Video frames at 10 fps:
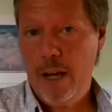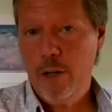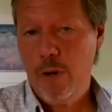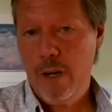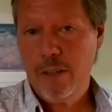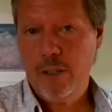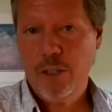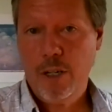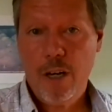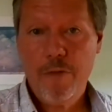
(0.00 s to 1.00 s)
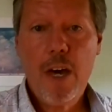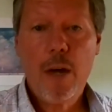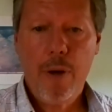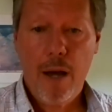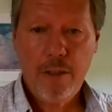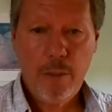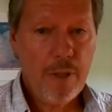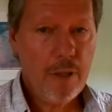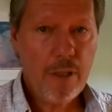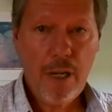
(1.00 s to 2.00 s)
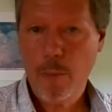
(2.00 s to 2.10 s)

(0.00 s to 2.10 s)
I try not to shut off that possibility.